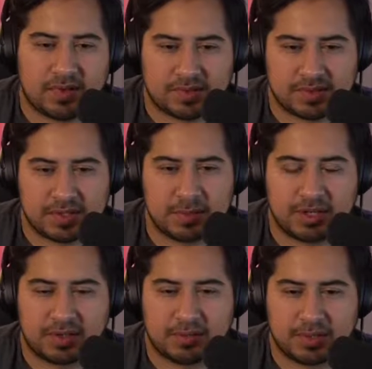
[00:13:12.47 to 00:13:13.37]
Oh, dude, he
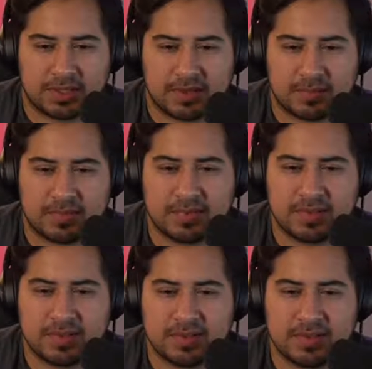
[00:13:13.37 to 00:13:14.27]
better go with them.
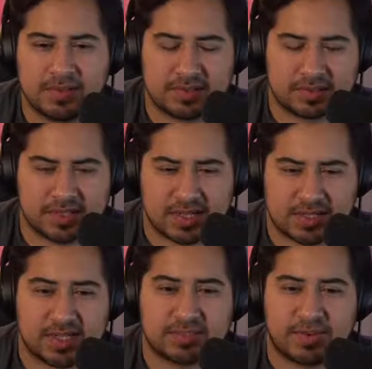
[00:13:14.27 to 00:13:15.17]

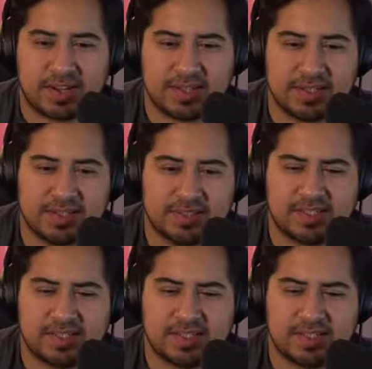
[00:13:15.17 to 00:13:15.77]
Yeah, that's right.